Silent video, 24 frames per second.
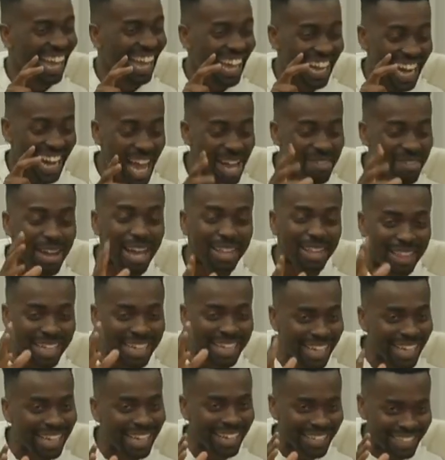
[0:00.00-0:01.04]
And I've had the
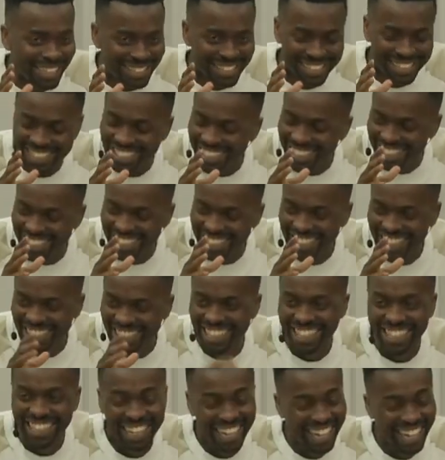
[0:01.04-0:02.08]
kids.
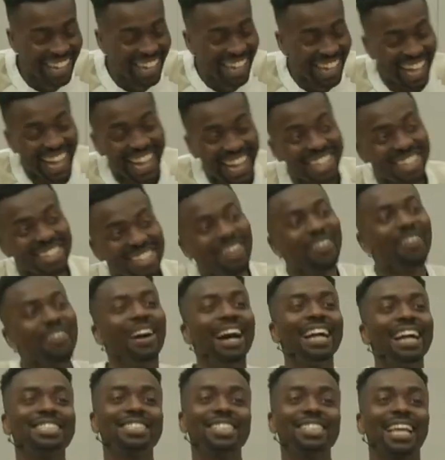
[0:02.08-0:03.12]
And you know
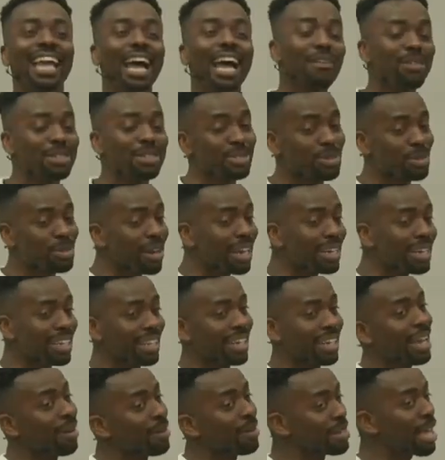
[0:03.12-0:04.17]
what? Actually, I was
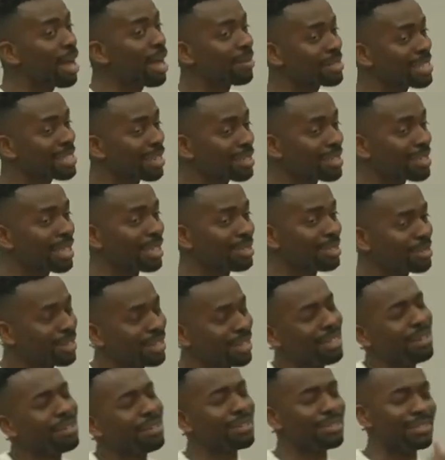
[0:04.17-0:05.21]
dreading it. I was actually
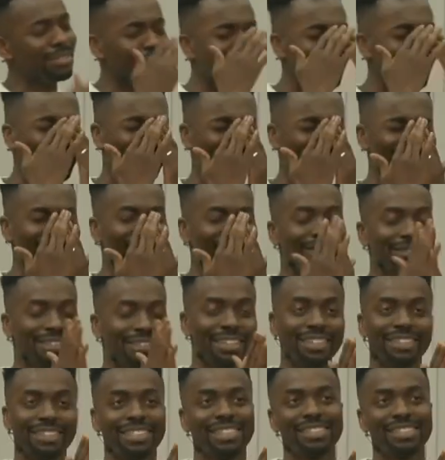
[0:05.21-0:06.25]
dreading,
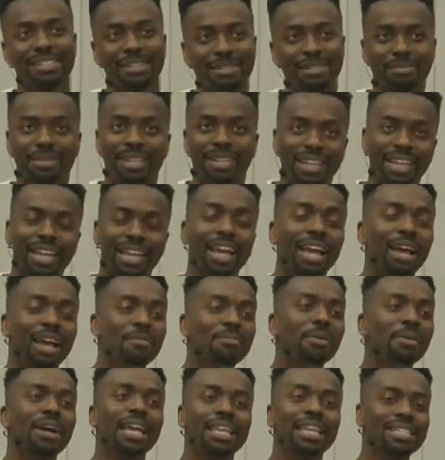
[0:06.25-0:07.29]
this is going to be.
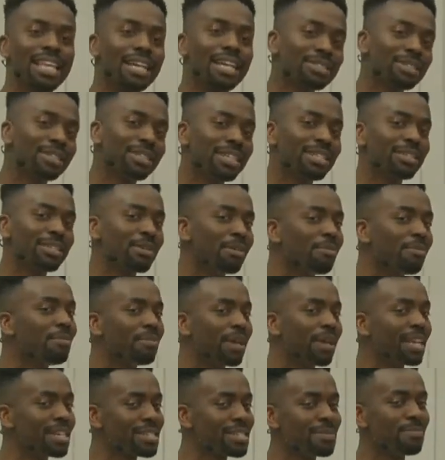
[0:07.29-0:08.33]
But it's actually not
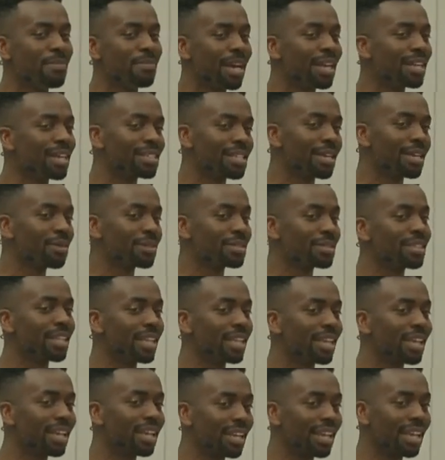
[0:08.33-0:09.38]
been as bad as I was
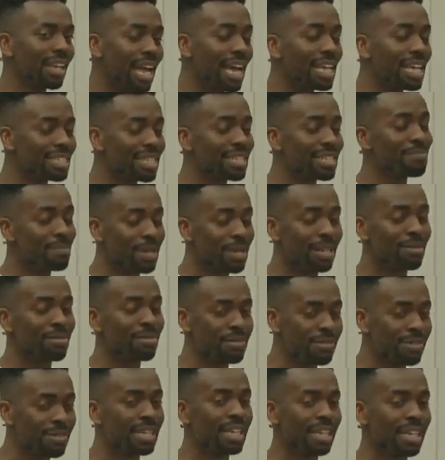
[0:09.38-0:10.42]
thinking. It has been a
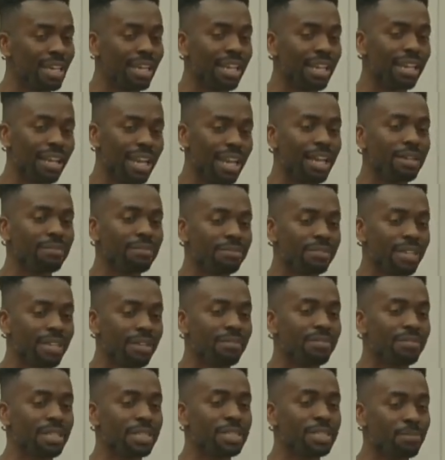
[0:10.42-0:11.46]
really
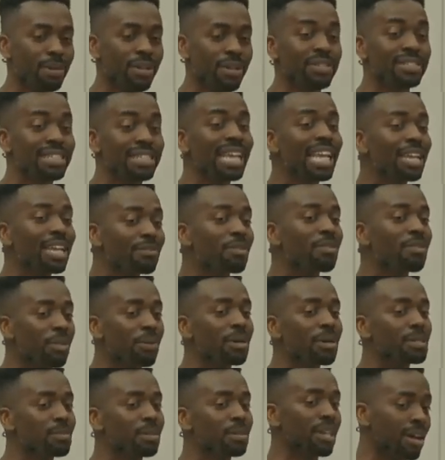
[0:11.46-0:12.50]
life-giving experience, even
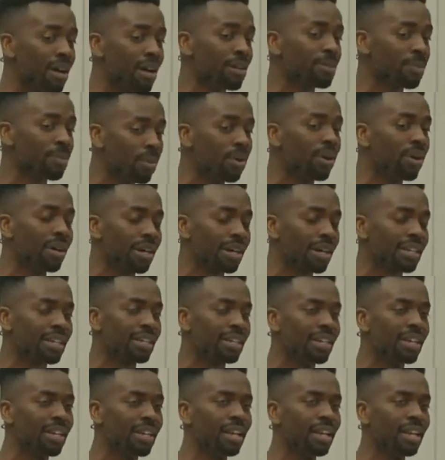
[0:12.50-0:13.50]
though it's been hard work.